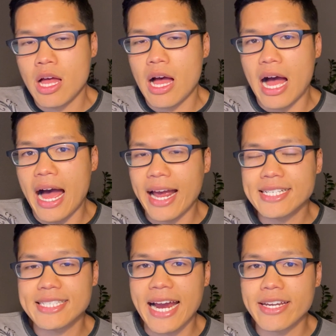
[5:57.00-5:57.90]
I
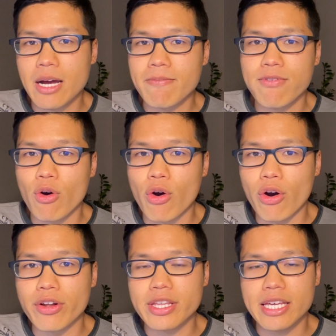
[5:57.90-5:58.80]
signed up
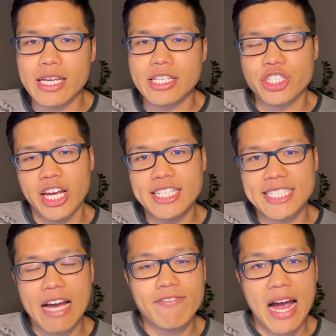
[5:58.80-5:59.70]
for the Chase
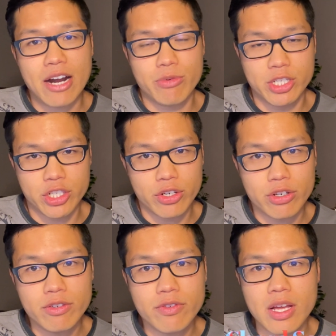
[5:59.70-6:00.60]
Sapphire
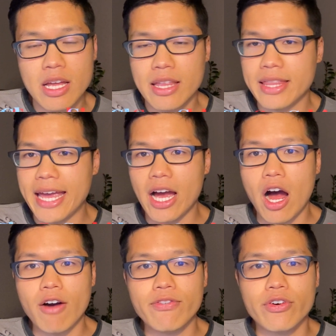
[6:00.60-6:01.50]
Reserve. They
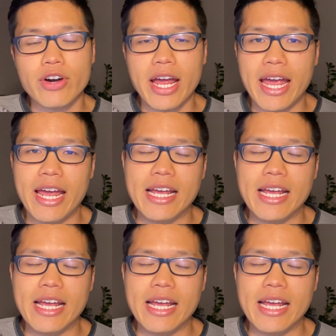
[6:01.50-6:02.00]
offer a